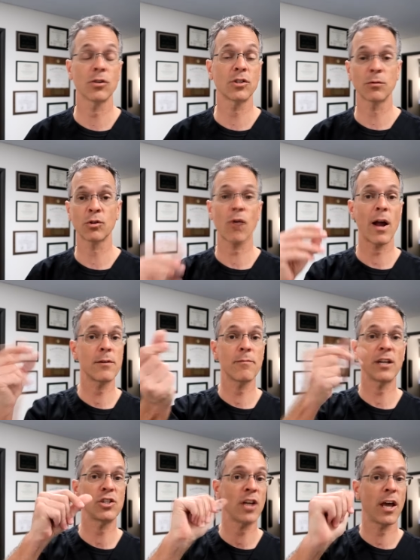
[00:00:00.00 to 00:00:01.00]
So subscribe to
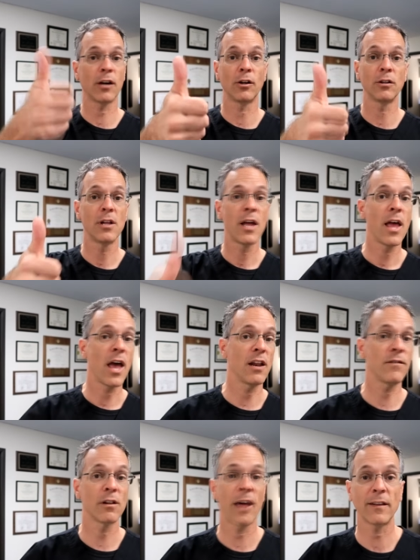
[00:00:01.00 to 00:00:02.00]
my channel. And
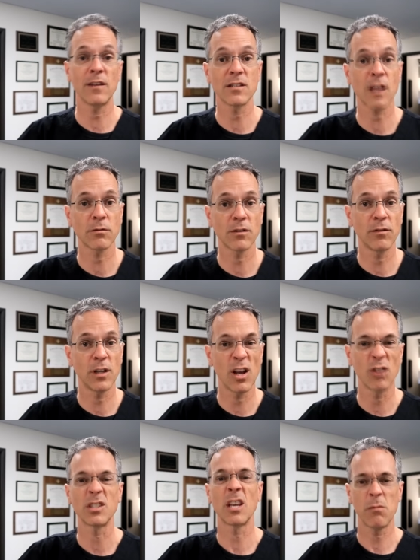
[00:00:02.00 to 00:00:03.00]
if you like these types of
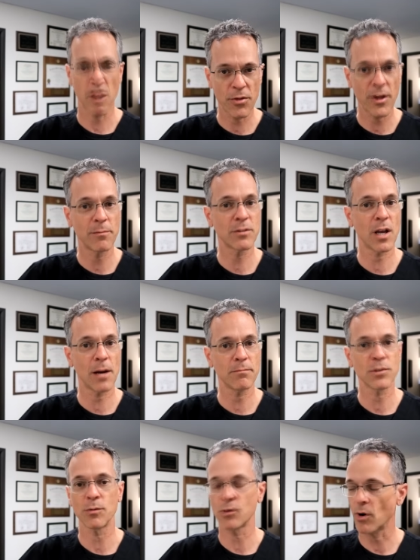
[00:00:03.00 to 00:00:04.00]
videos, give me a thumbs
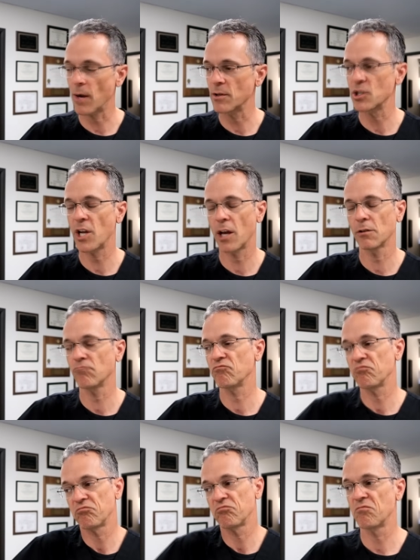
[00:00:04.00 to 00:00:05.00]
up, subscribe to the channel.
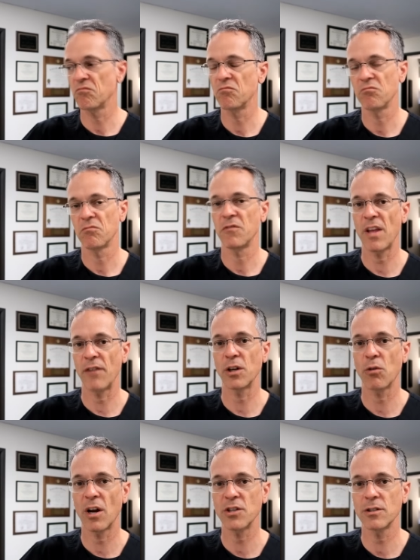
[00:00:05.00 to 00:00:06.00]
If you have any
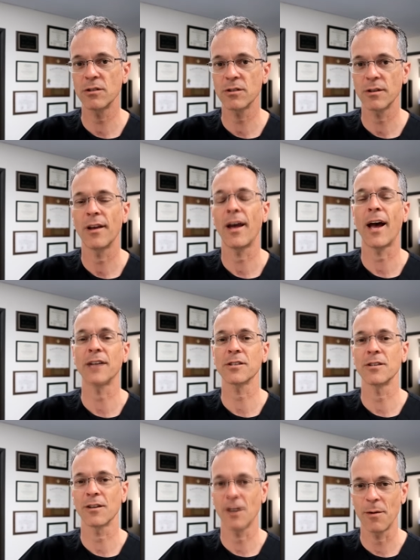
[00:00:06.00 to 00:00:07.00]
questions, ask
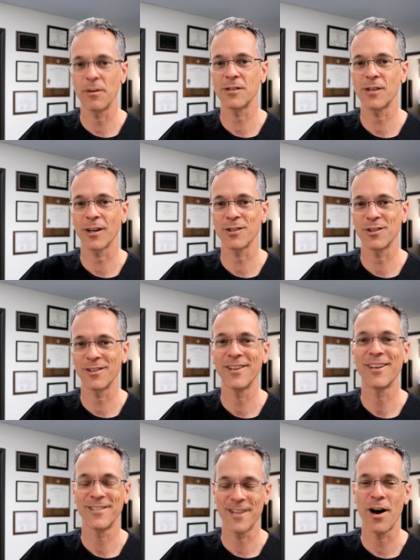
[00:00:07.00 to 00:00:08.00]
in the comment section
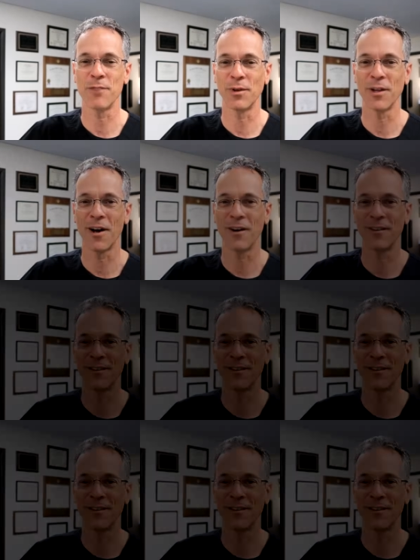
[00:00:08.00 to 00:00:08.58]
down below.